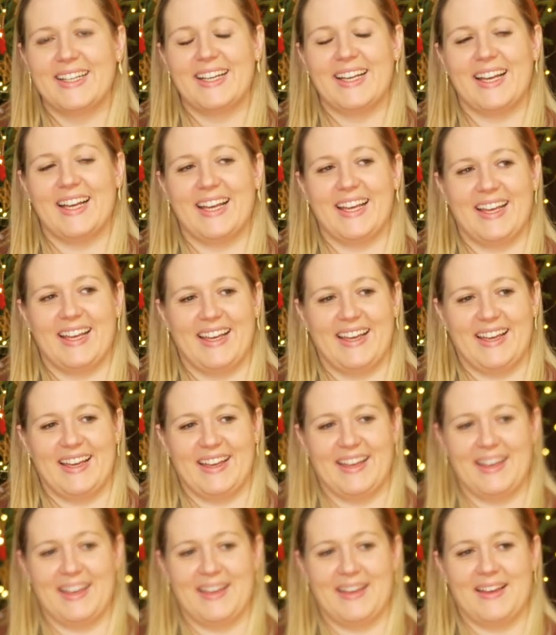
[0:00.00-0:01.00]

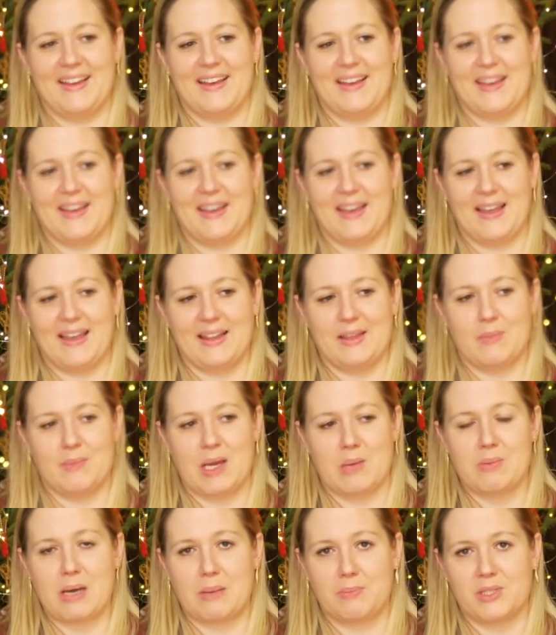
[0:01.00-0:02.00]
And
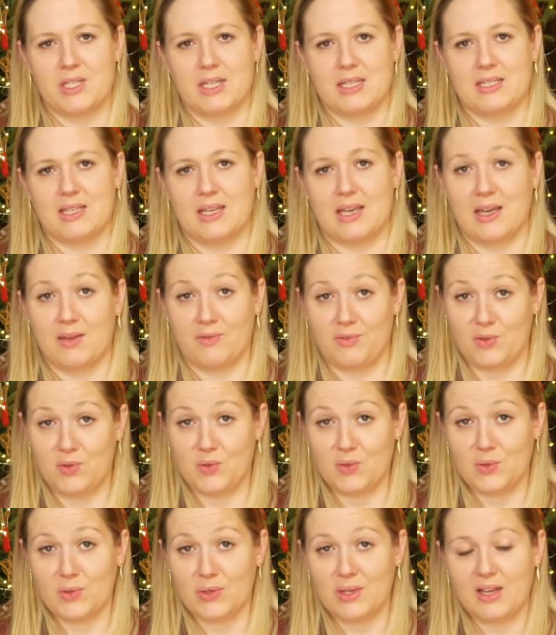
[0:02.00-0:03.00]
my babcias, I have
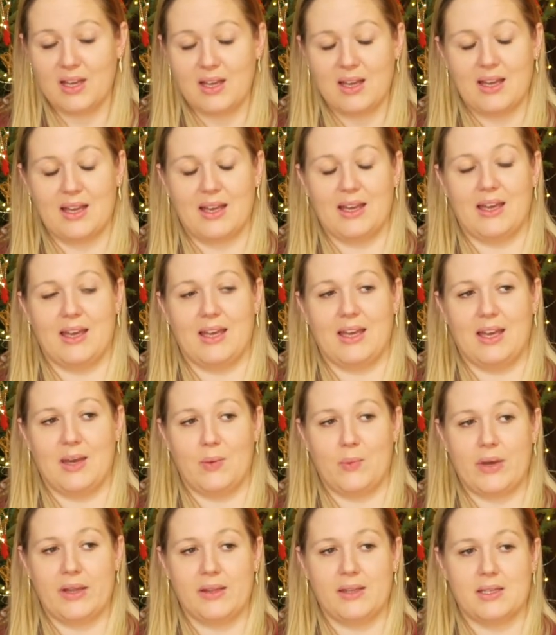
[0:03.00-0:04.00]
two.
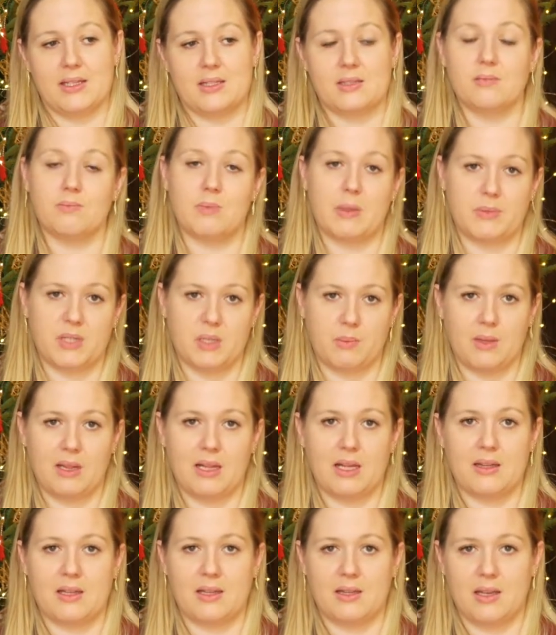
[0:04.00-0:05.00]
One is Babcia
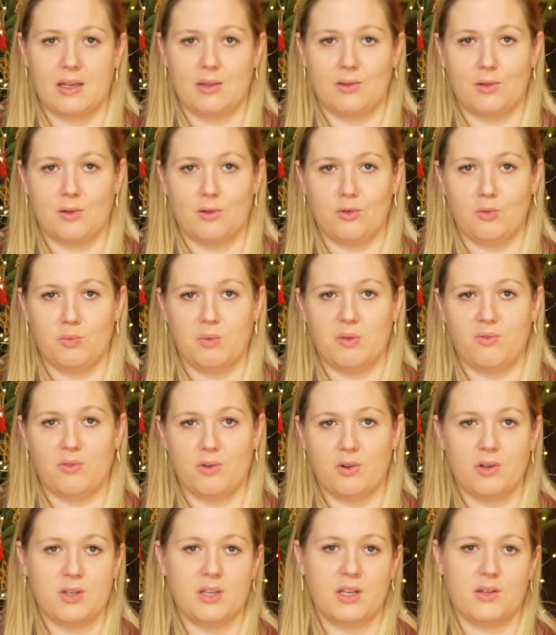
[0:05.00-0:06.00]
Mila that I told you
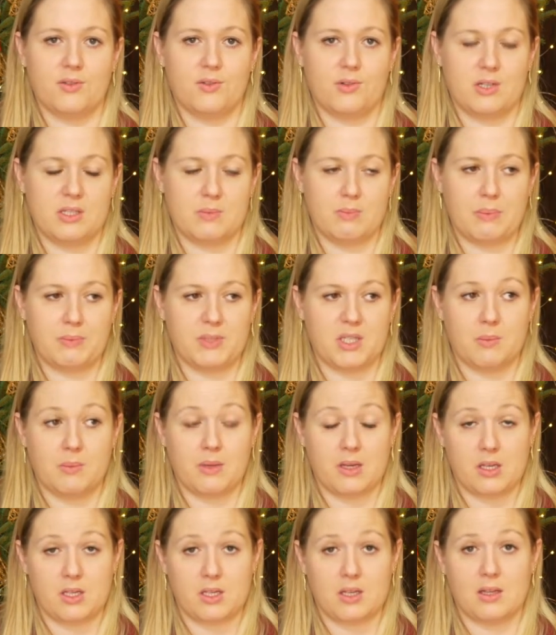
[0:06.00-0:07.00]
before, the other is Babcia
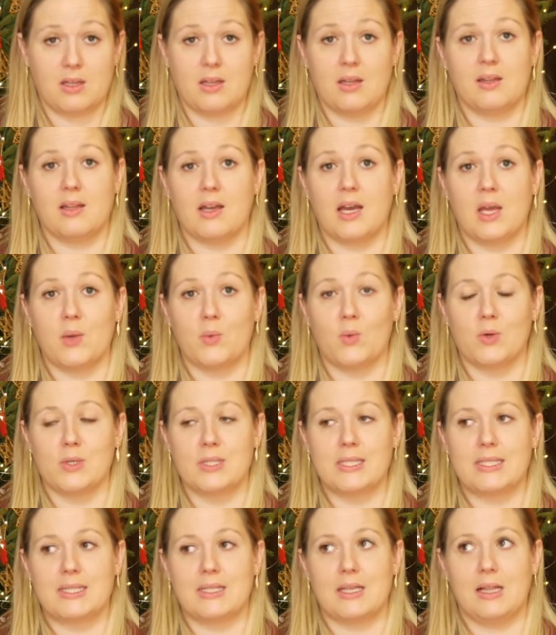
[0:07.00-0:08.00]
Marysia that I
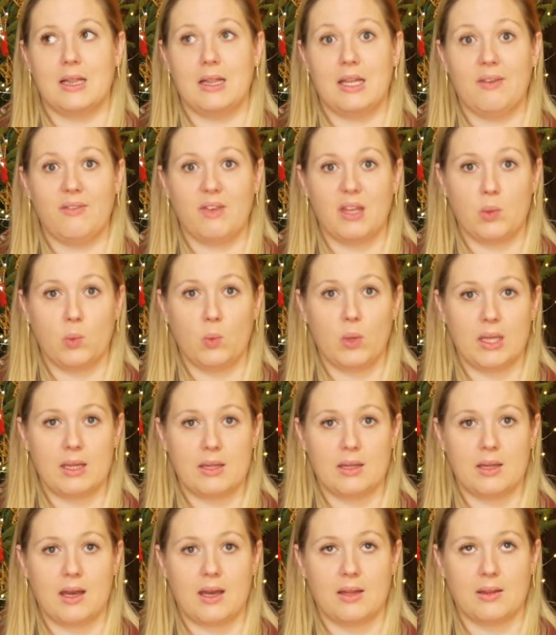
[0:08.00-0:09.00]
was living
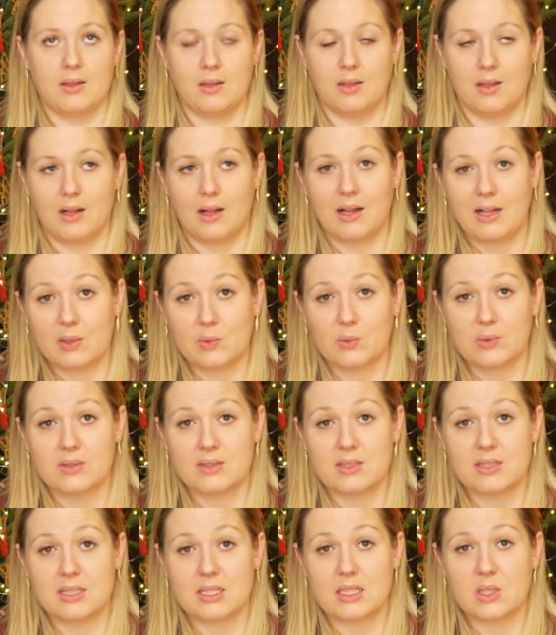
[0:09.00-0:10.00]
with until I
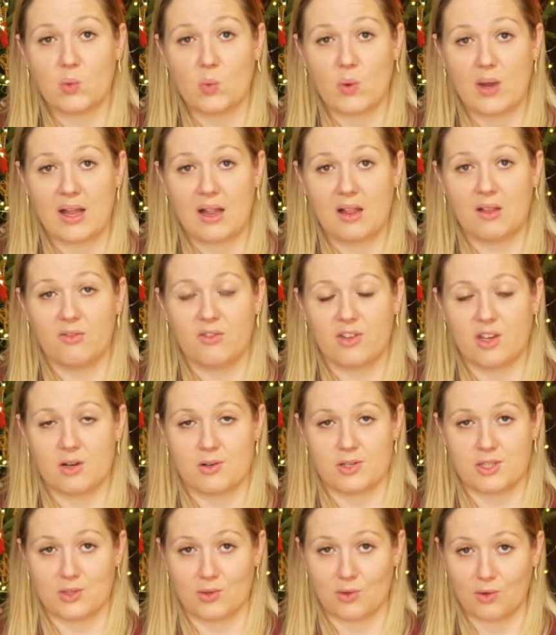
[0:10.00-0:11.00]
was 12
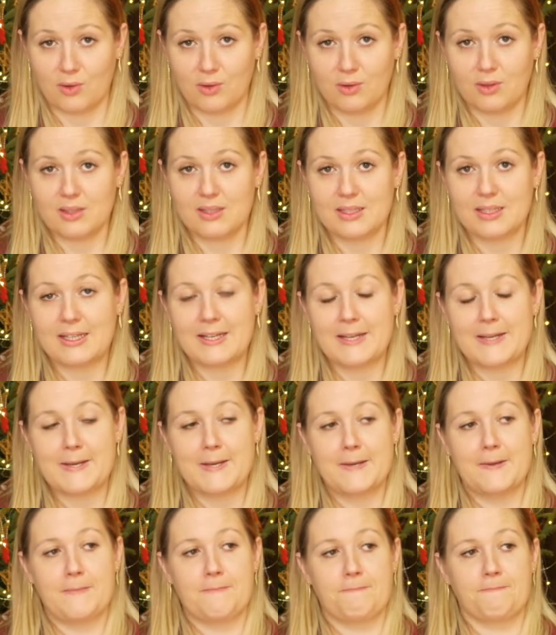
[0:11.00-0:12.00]
years old.
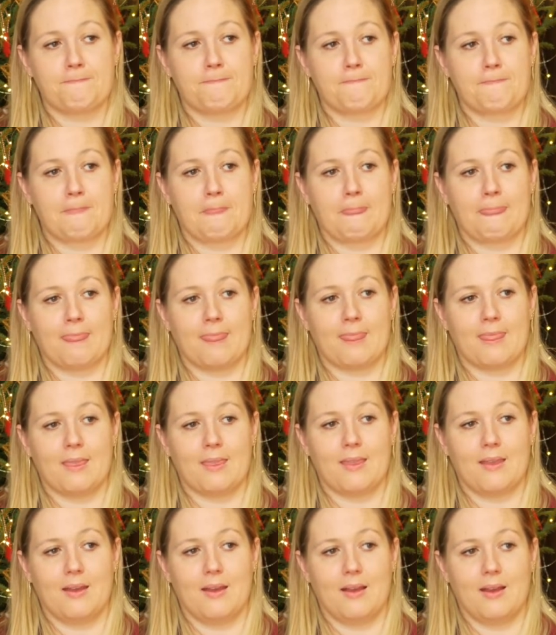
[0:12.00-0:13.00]

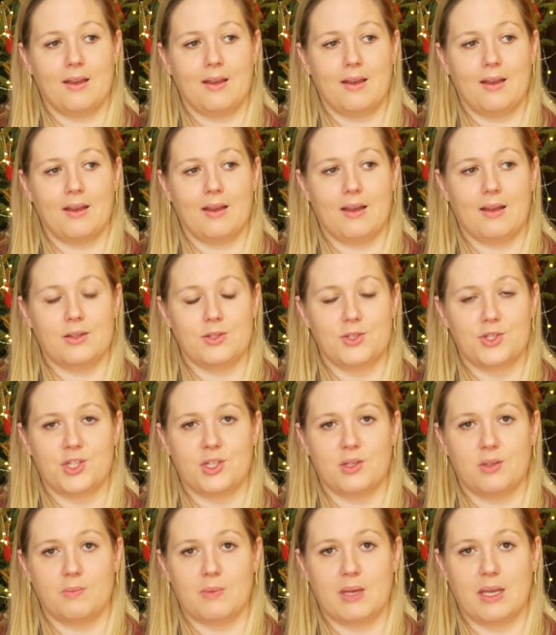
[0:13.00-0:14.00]
And
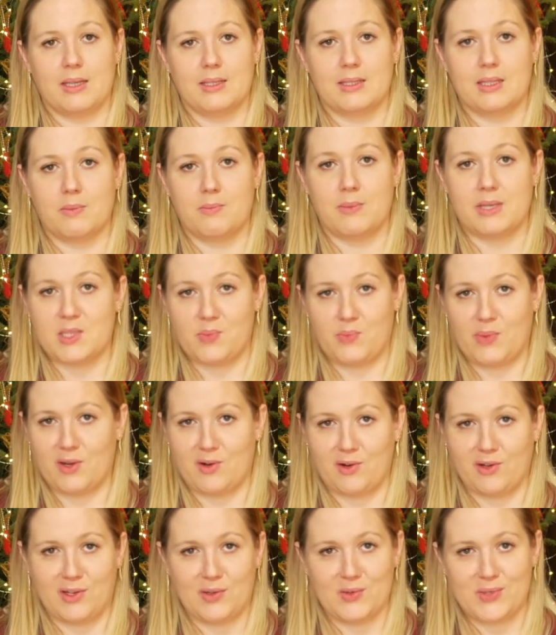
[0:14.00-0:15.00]
she makes the best
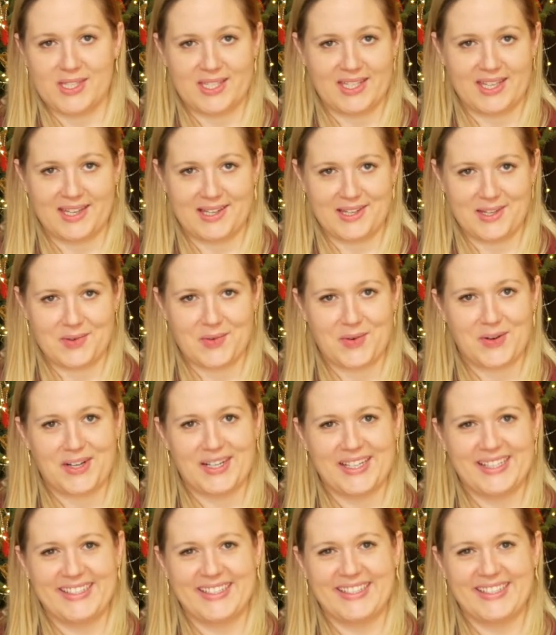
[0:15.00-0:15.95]
pierogi ruskie in the world.